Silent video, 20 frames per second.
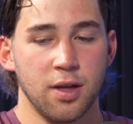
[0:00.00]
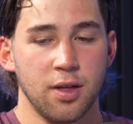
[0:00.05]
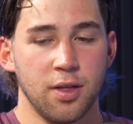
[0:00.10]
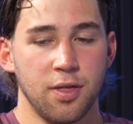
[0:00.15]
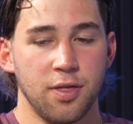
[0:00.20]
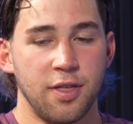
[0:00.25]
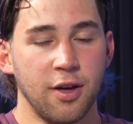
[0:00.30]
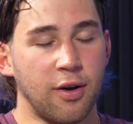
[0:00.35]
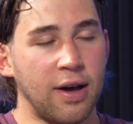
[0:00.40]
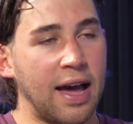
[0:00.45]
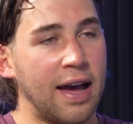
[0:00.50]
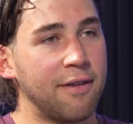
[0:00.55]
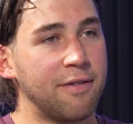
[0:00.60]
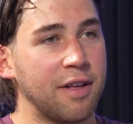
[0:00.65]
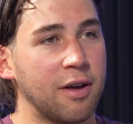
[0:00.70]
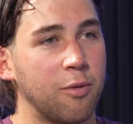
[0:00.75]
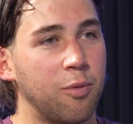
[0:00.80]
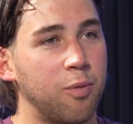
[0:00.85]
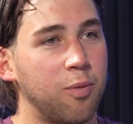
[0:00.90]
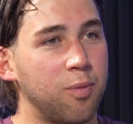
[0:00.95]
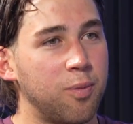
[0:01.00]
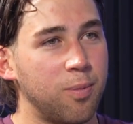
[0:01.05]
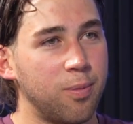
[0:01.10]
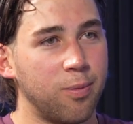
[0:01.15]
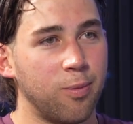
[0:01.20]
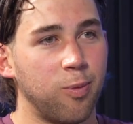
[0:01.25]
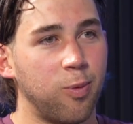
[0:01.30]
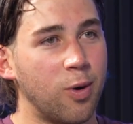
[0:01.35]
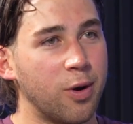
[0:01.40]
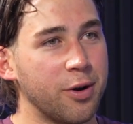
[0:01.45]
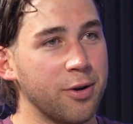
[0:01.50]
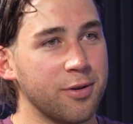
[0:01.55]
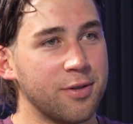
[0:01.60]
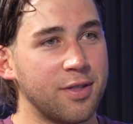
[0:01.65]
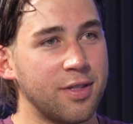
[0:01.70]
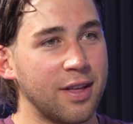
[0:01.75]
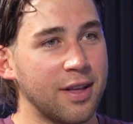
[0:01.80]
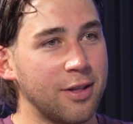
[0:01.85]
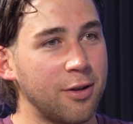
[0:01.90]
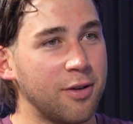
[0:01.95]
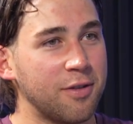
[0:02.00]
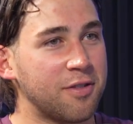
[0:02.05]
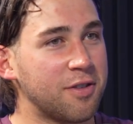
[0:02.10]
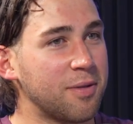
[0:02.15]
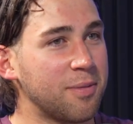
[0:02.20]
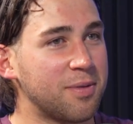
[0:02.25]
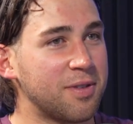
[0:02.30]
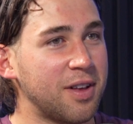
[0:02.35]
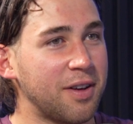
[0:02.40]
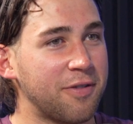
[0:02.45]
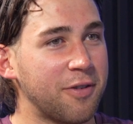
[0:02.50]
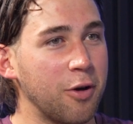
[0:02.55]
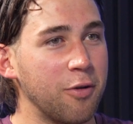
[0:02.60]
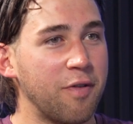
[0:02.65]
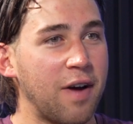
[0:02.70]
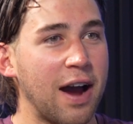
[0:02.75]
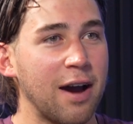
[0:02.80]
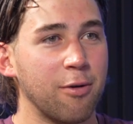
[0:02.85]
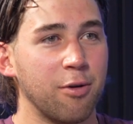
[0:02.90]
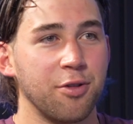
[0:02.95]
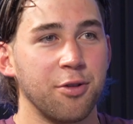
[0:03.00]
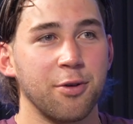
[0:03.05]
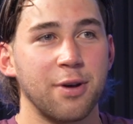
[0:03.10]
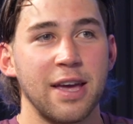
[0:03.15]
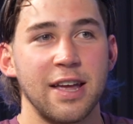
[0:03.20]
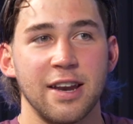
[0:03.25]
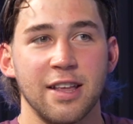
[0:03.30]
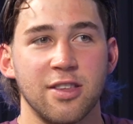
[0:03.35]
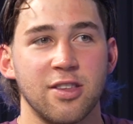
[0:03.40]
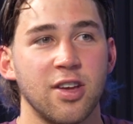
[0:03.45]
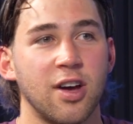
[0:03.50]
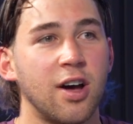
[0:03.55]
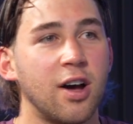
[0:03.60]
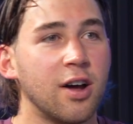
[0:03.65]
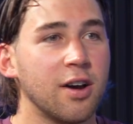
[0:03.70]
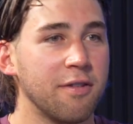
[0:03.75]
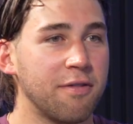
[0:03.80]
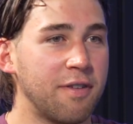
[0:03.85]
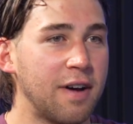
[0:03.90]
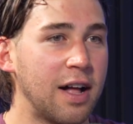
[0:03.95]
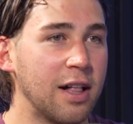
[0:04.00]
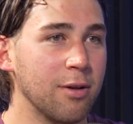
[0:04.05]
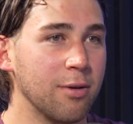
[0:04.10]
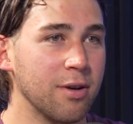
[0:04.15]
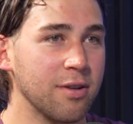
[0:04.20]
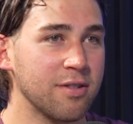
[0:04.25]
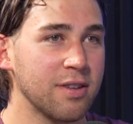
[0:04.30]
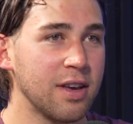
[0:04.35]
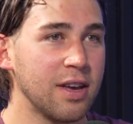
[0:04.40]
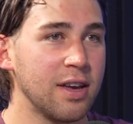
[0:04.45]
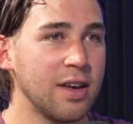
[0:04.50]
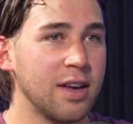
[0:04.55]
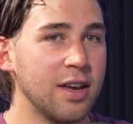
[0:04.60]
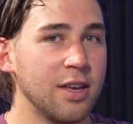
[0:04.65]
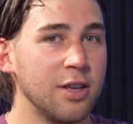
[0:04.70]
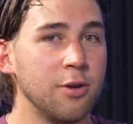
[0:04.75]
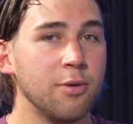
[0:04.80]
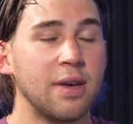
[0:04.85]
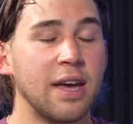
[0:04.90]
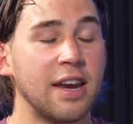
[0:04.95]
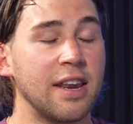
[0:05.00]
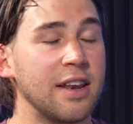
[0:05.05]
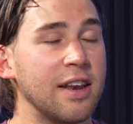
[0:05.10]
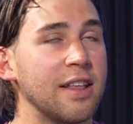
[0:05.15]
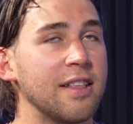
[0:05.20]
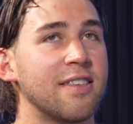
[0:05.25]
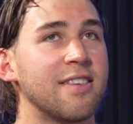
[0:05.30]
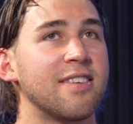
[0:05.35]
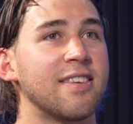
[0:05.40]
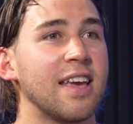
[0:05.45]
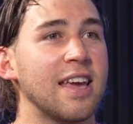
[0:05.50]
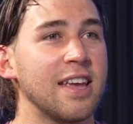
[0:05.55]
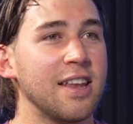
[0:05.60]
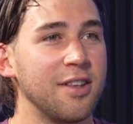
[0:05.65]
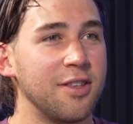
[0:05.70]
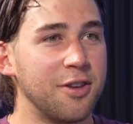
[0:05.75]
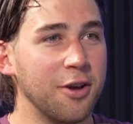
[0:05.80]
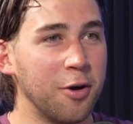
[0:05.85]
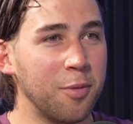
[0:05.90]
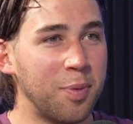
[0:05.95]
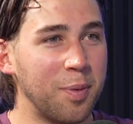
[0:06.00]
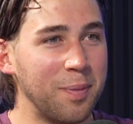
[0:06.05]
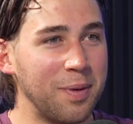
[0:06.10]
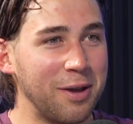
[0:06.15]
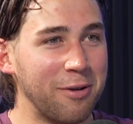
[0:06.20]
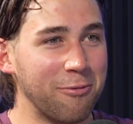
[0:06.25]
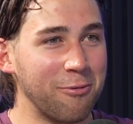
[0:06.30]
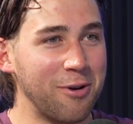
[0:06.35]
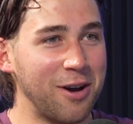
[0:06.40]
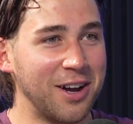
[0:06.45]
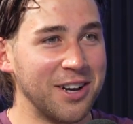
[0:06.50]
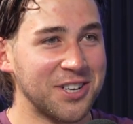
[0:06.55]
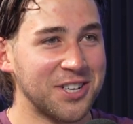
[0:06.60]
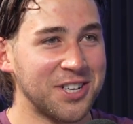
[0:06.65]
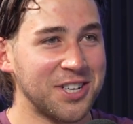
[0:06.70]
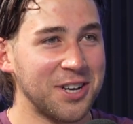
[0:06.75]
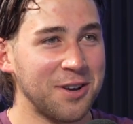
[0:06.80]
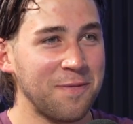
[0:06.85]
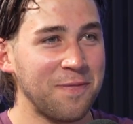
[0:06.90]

they'll have like one or like they'll have some stuff go viral. They'll gain a ton of followers. Mm-hmm. You get an insane dopamine rush.